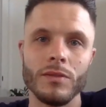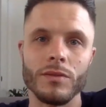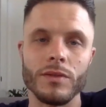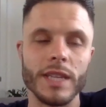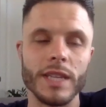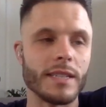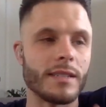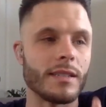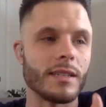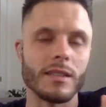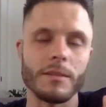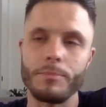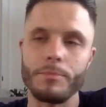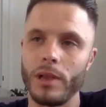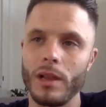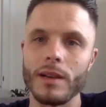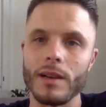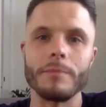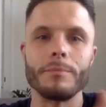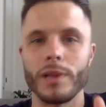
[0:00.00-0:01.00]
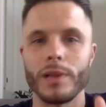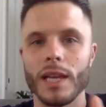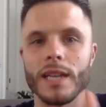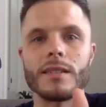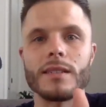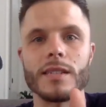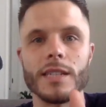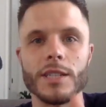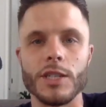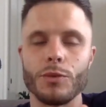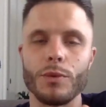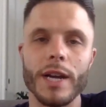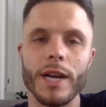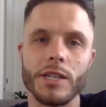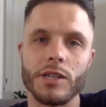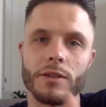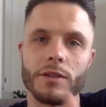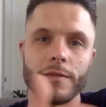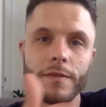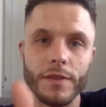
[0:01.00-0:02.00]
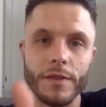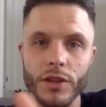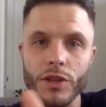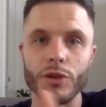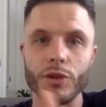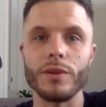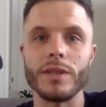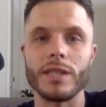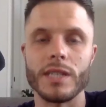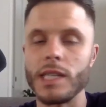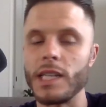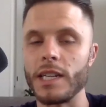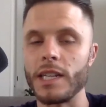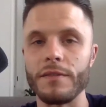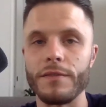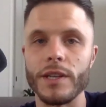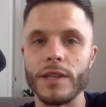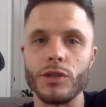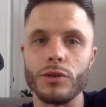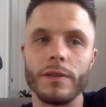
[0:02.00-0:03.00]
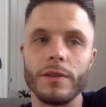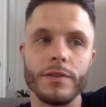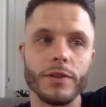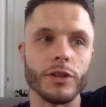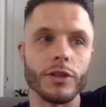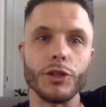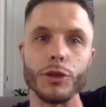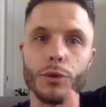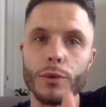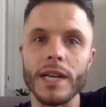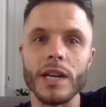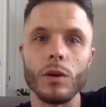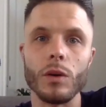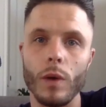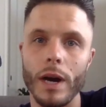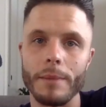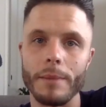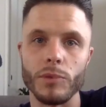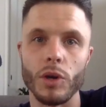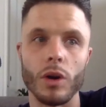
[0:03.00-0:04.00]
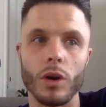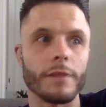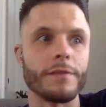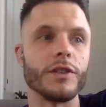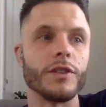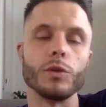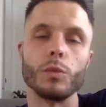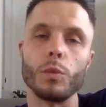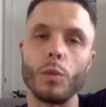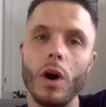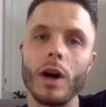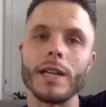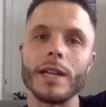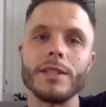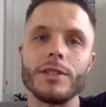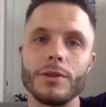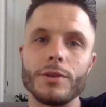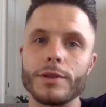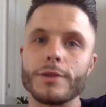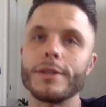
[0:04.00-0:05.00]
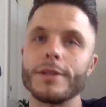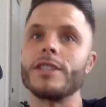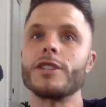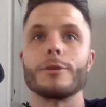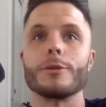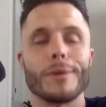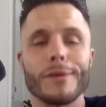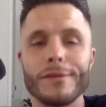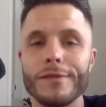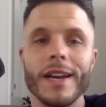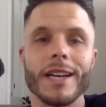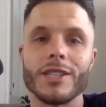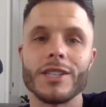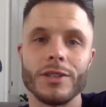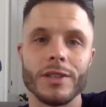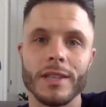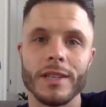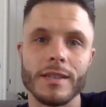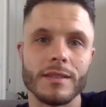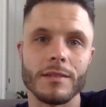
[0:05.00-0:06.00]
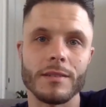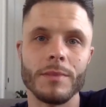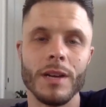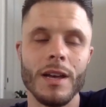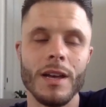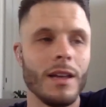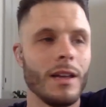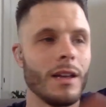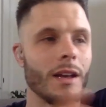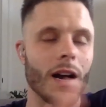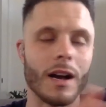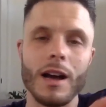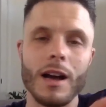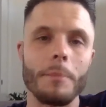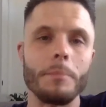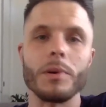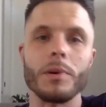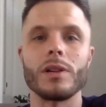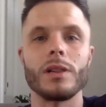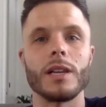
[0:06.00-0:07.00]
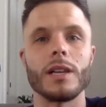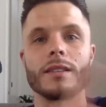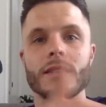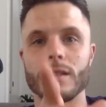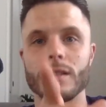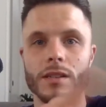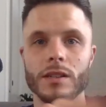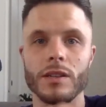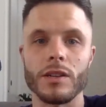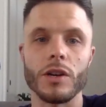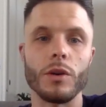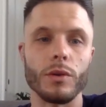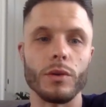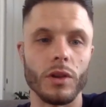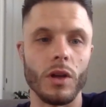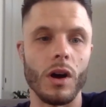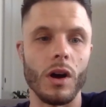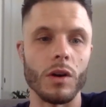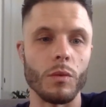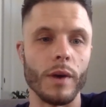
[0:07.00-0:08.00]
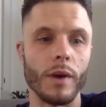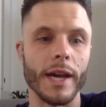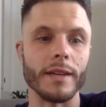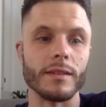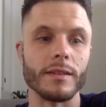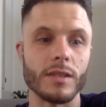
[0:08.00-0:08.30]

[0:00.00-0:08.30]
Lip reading: This is a plug and play situation for you as an individual. If you're doing a webinar, if you're wanting to increase your professionalism, a couple clicks is going to go a long way.